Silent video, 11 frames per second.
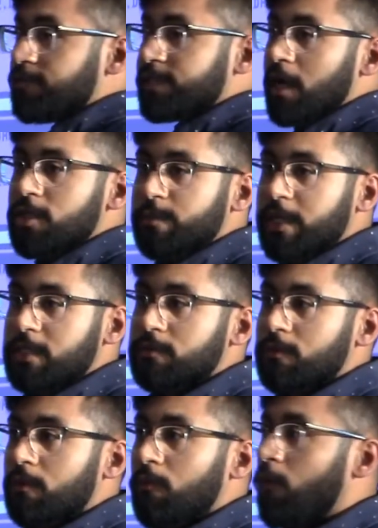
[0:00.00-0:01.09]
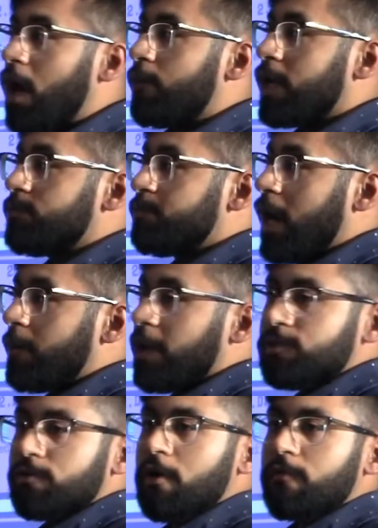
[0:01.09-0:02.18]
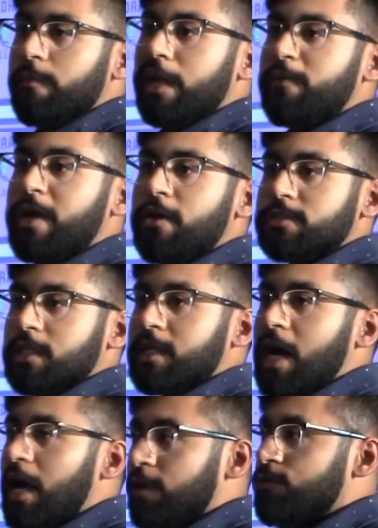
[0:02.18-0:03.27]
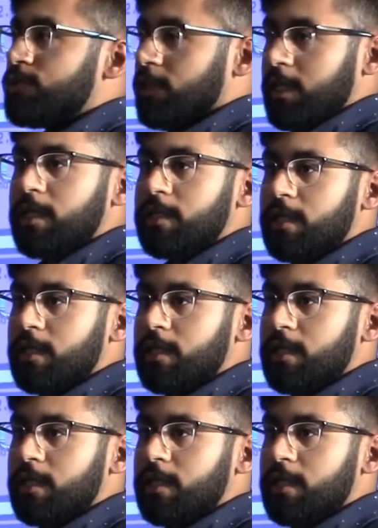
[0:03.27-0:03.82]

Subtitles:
sales, because why would I buy my drone from anyone else than the guy who's leading the